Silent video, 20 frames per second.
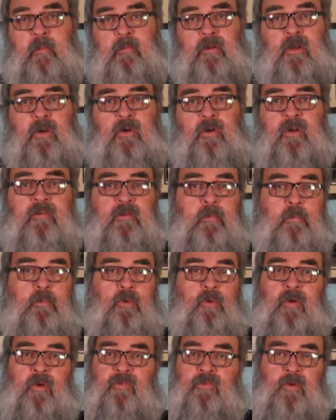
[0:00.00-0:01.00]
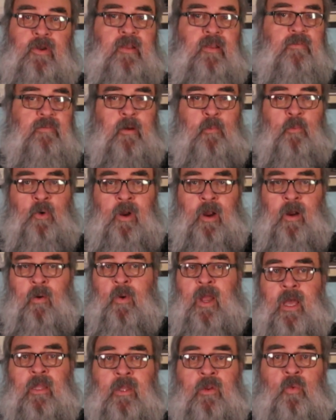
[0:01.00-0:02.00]
Duke as a boyfriend somewhere
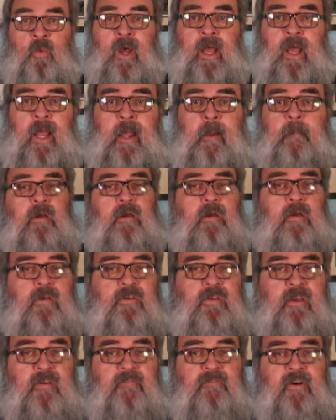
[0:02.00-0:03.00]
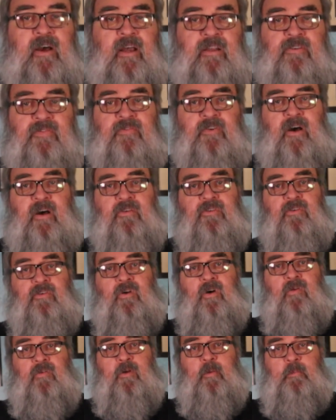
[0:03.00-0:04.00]
around the way. She invites Foster
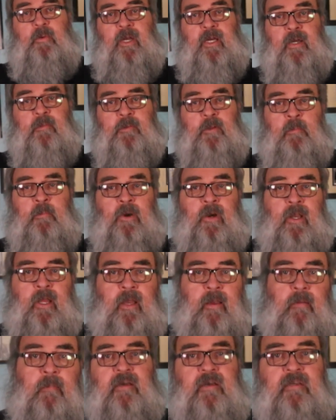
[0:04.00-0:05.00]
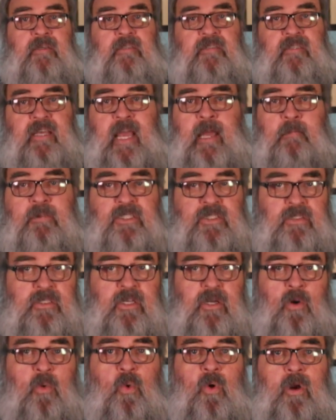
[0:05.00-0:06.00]
over to pick up the money. Sam is
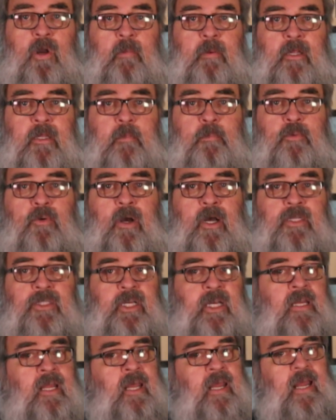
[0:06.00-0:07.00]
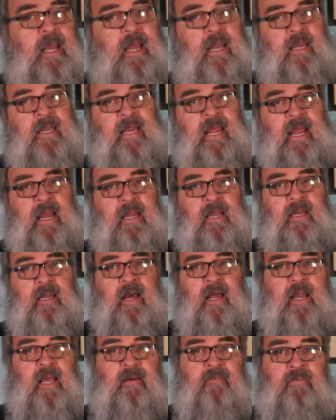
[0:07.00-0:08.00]
still worried about the project and Danny
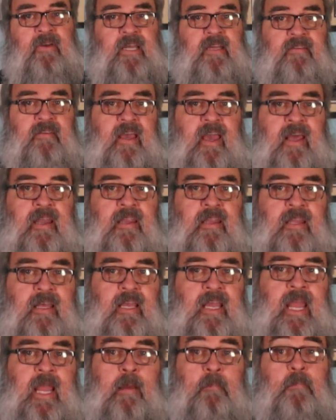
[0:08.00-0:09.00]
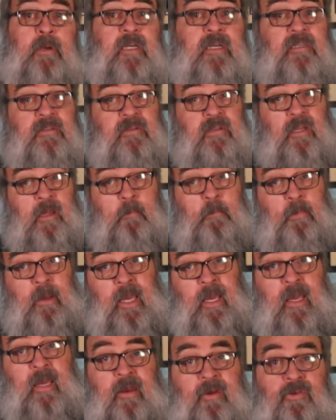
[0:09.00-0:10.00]
not having his head in the game because of the
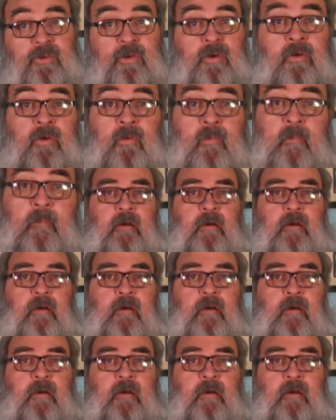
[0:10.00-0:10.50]
B issue.